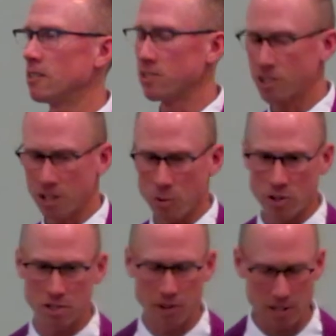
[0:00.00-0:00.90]
Listen to the
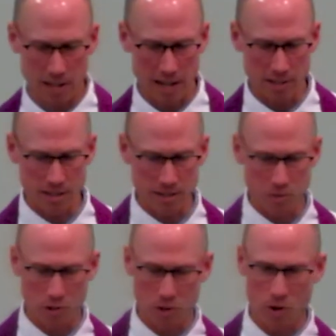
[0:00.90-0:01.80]
words of our text as
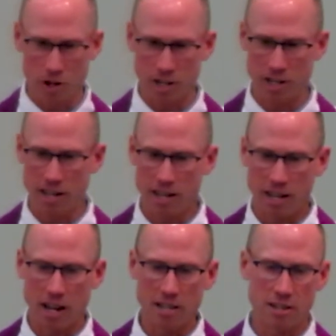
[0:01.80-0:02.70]
it's recorded
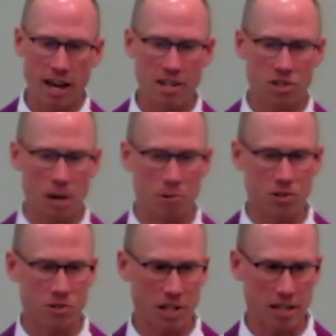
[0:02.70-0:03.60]
in Isaiah chapter
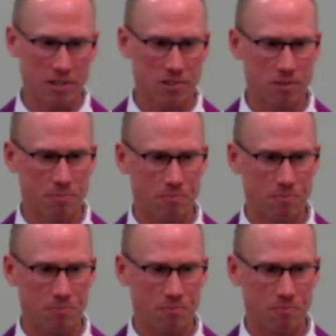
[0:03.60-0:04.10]
6.